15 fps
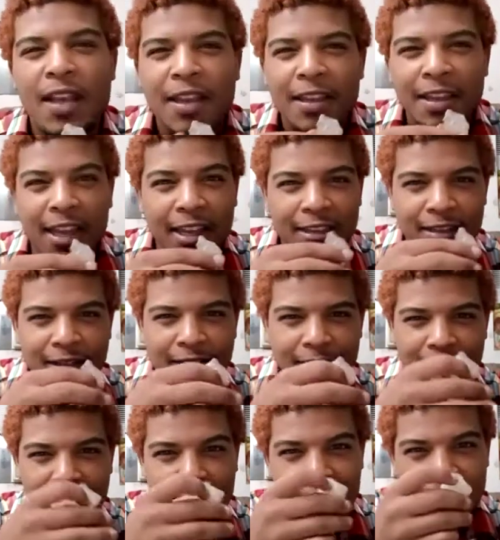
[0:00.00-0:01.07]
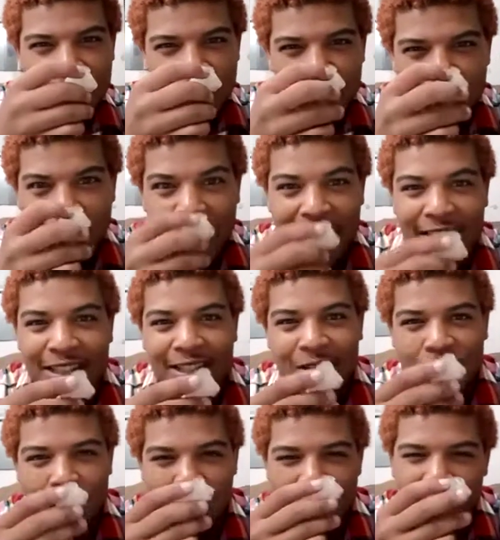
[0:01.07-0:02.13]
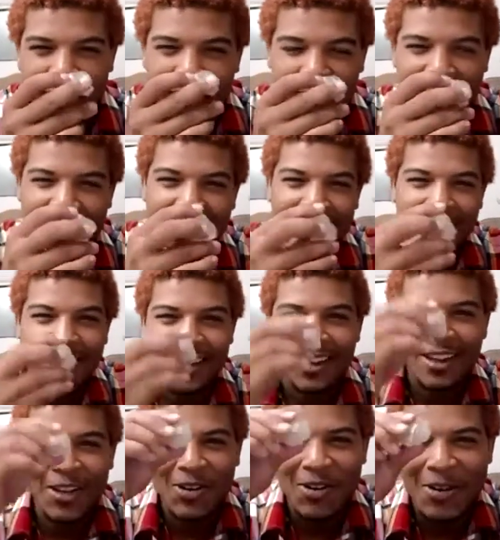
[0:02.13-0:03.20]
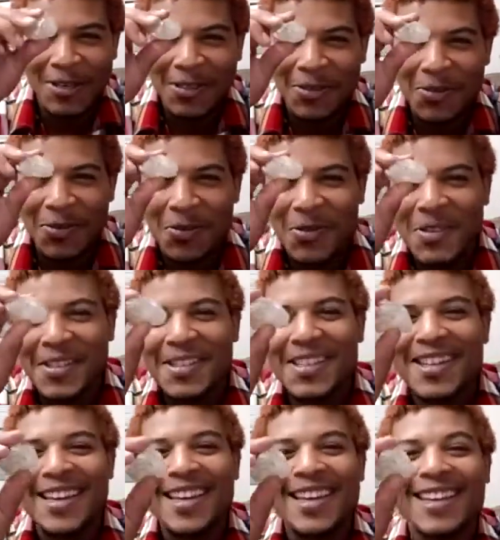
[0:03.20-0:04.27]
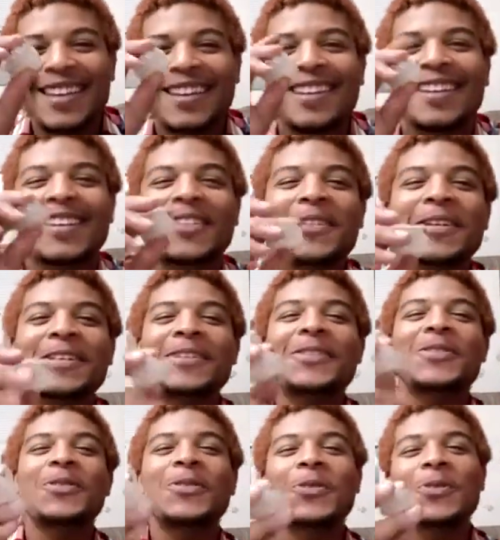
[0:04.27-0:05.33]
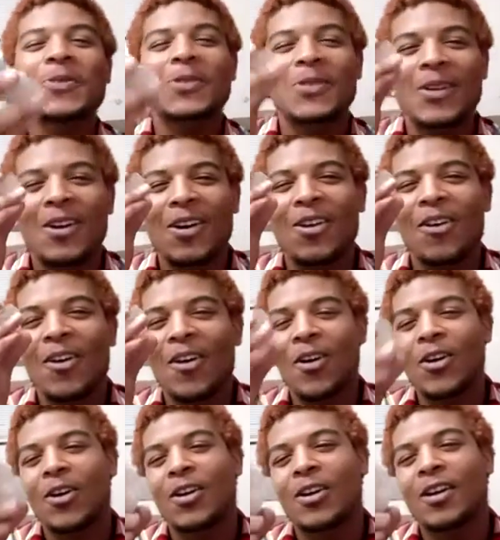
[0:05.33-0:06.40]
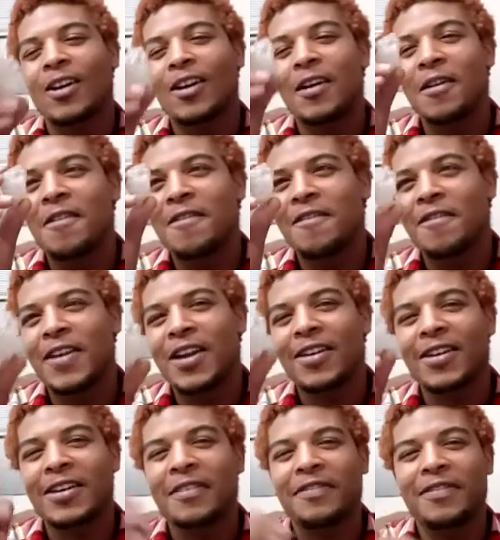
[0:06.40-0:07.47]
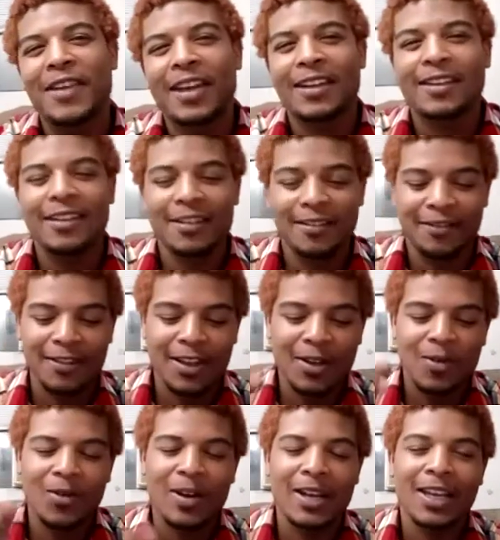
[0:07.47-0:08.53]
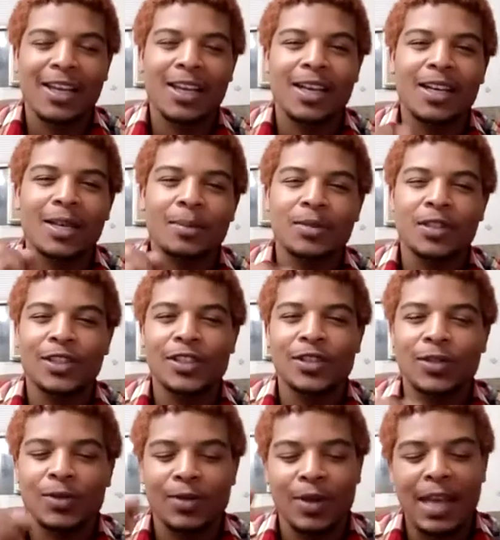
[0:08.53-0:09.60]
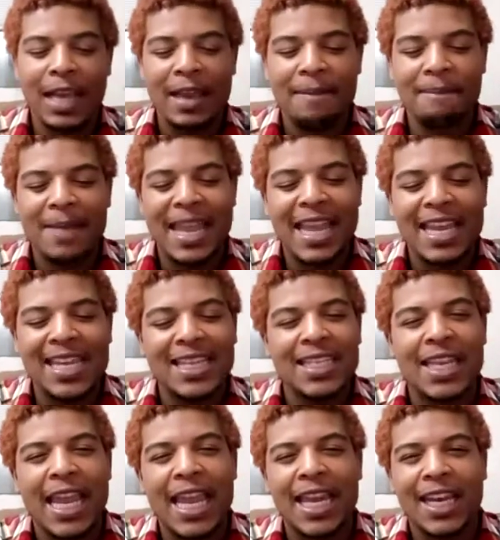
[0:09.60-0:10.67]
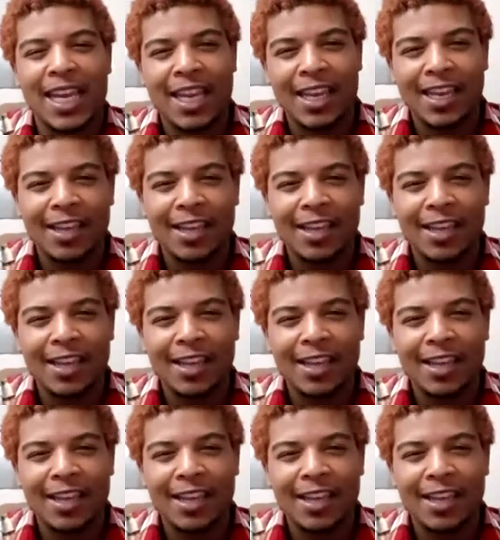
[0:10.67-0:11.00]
Yes, you guessed correctly. Crystals. Crystals are very effective when it comes to maintaining